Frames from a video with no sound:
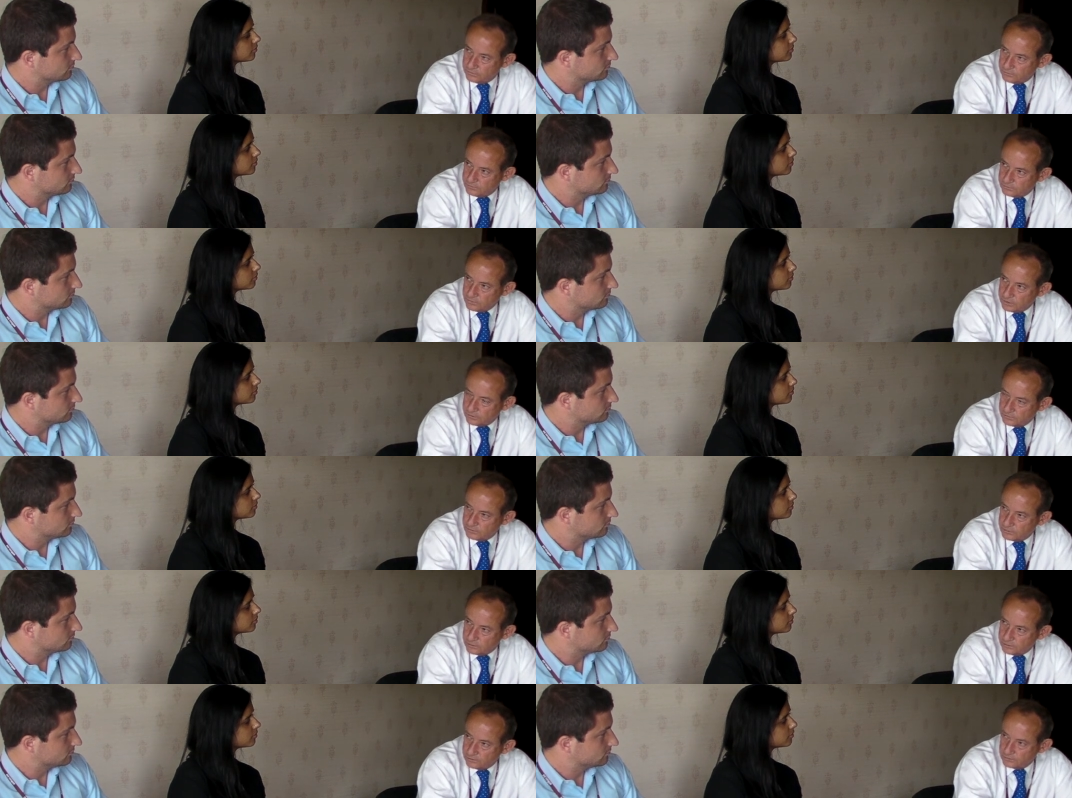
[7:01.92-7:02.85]
Speaker 1: to advance the
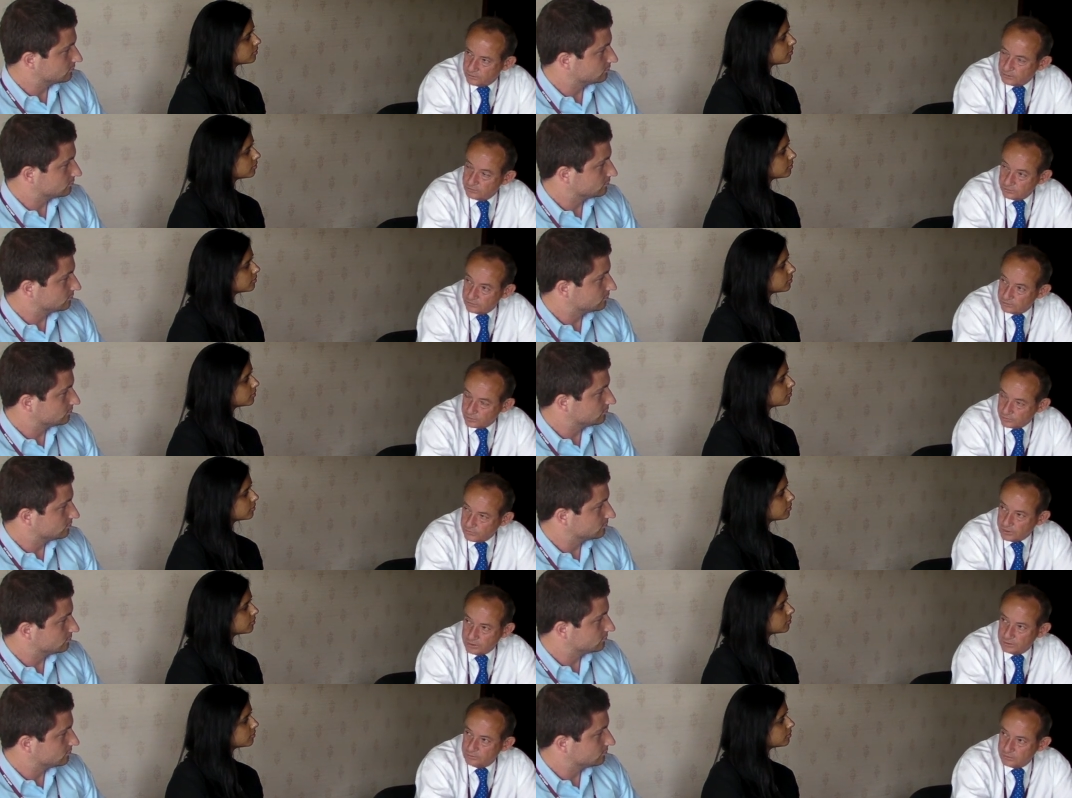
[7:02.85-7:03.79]
negotiations,
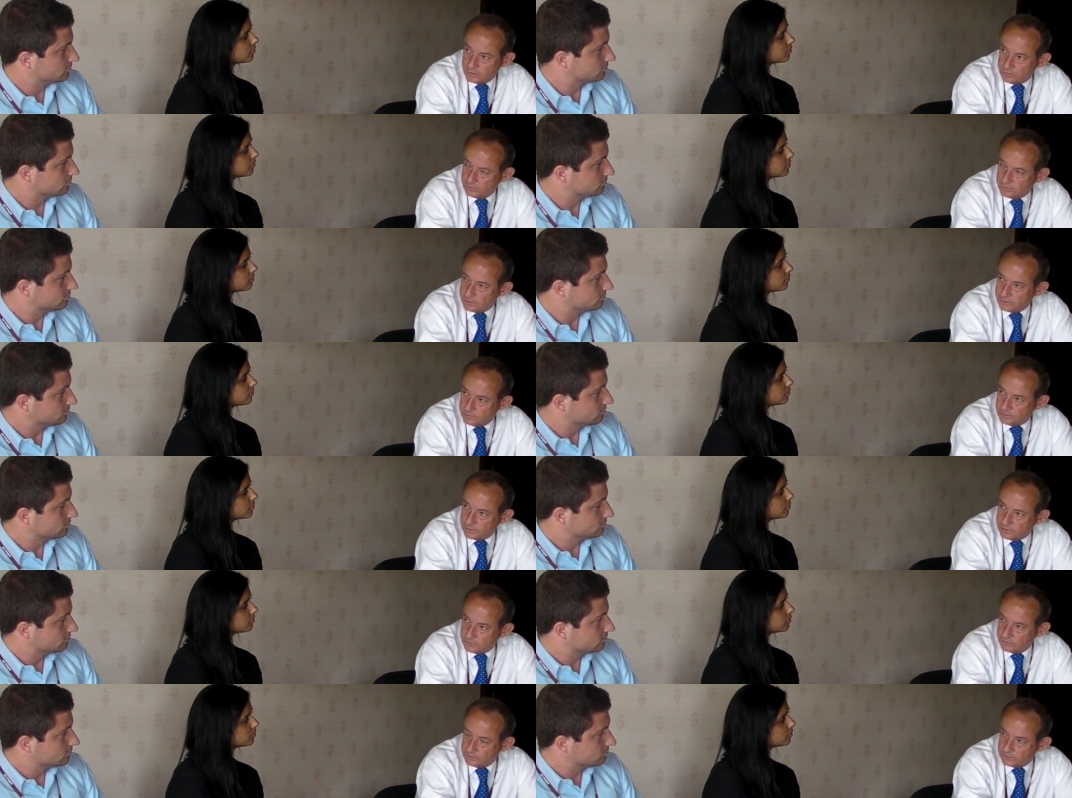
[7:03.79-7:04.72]
providing we use it
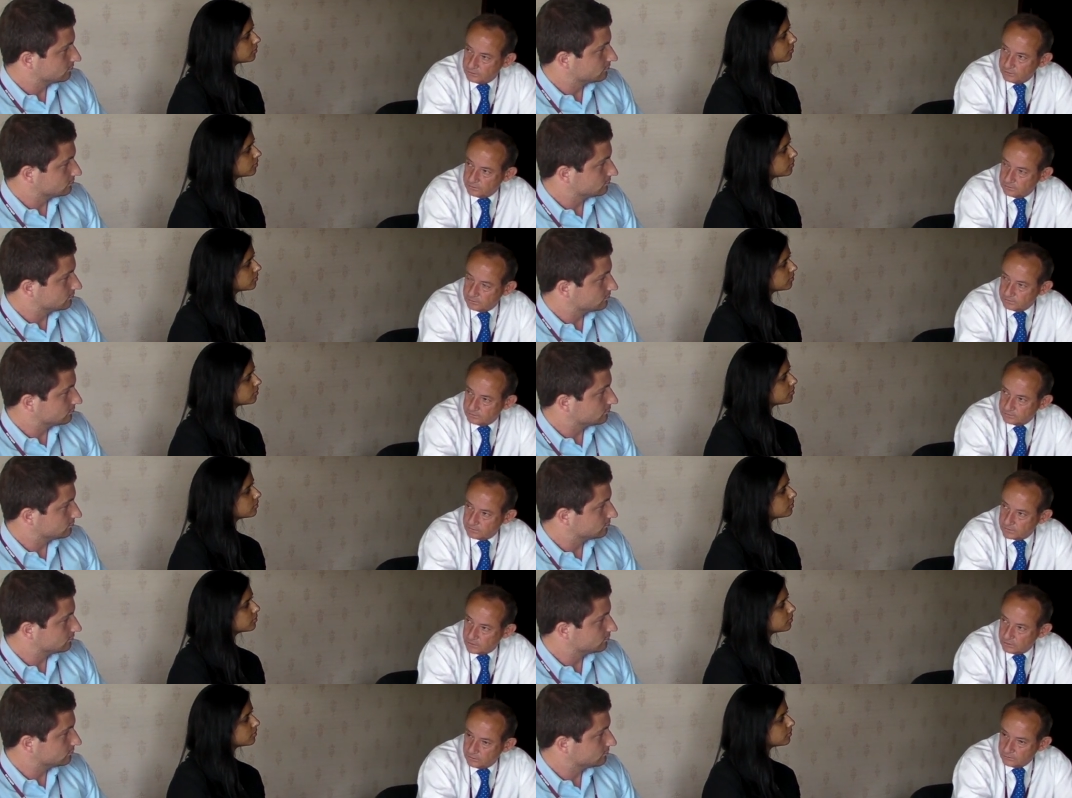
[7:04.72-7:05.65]
intelligently.
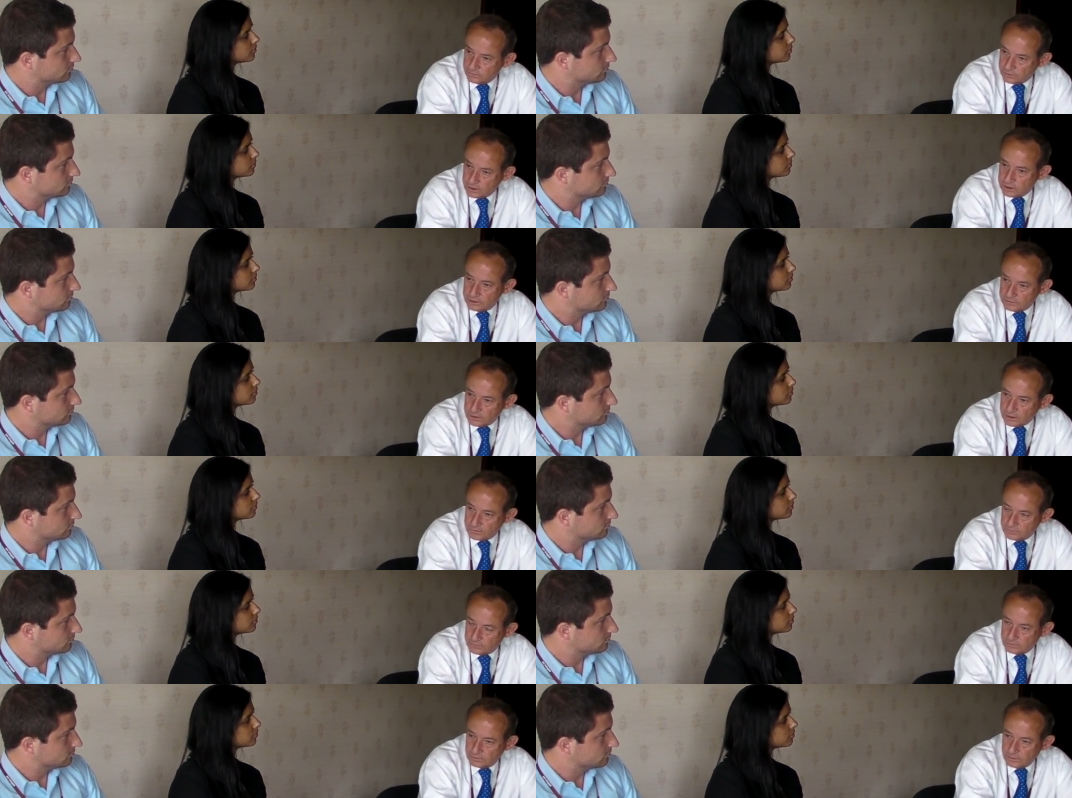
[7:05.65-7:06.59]
So getting
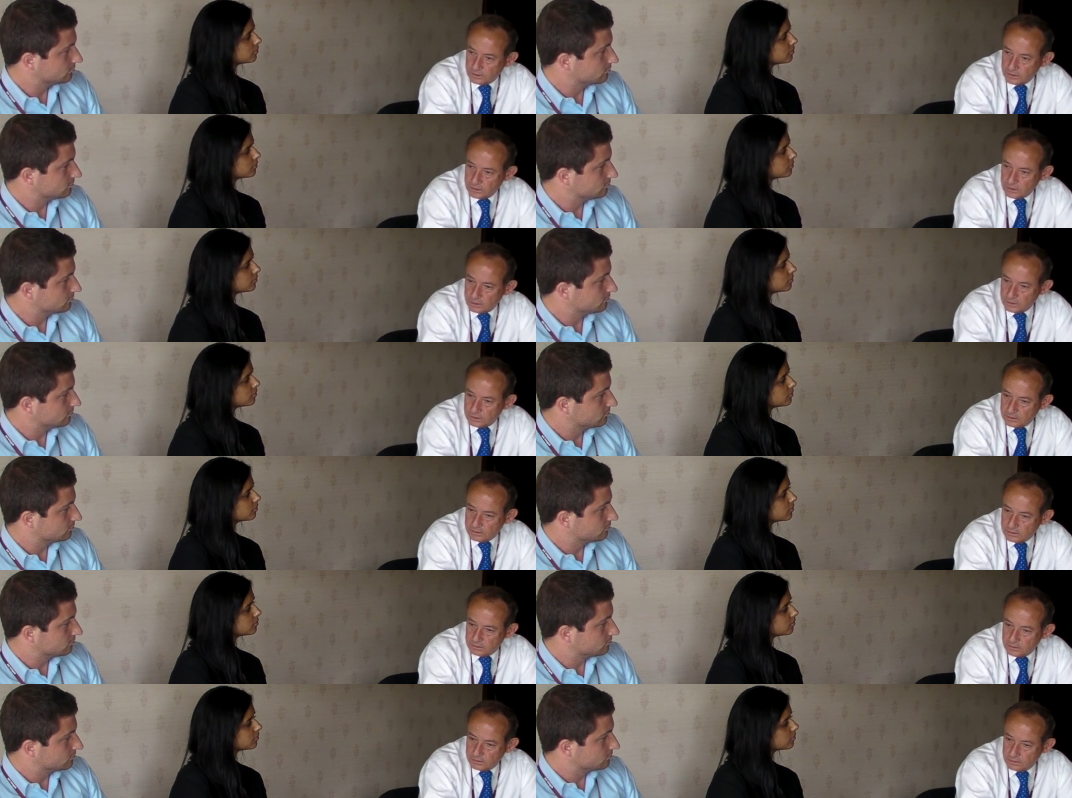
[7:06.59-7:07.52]
that,
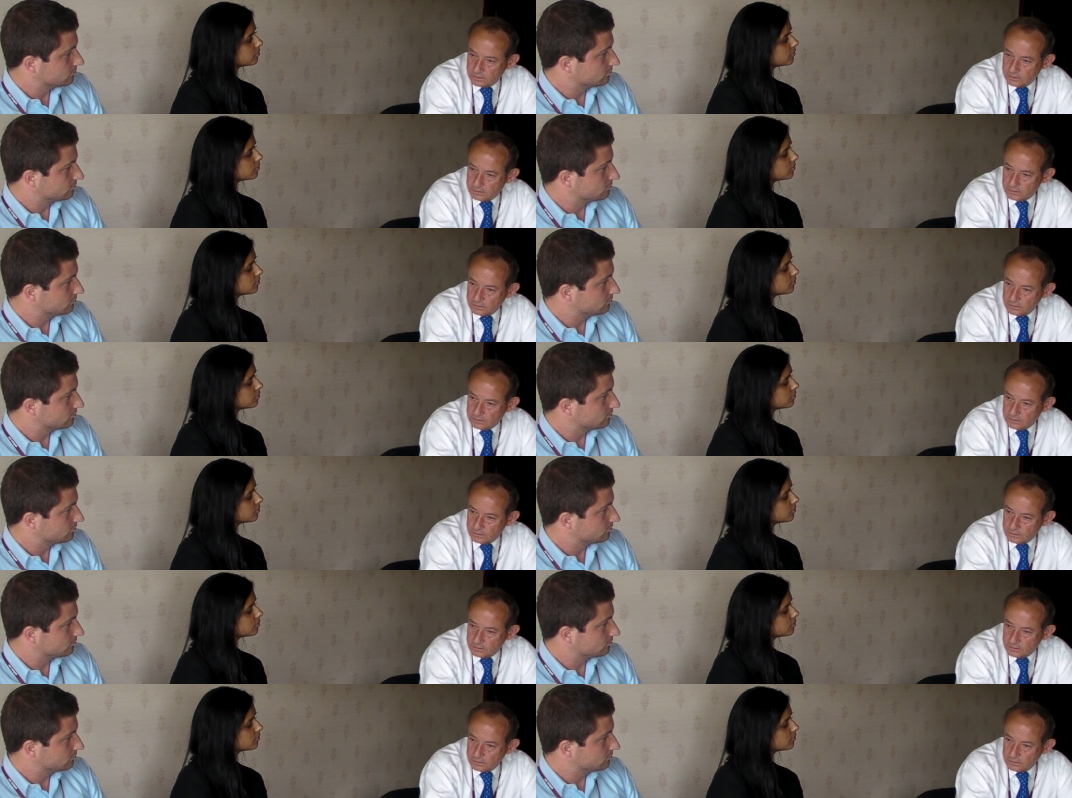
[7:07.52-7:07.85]
uh,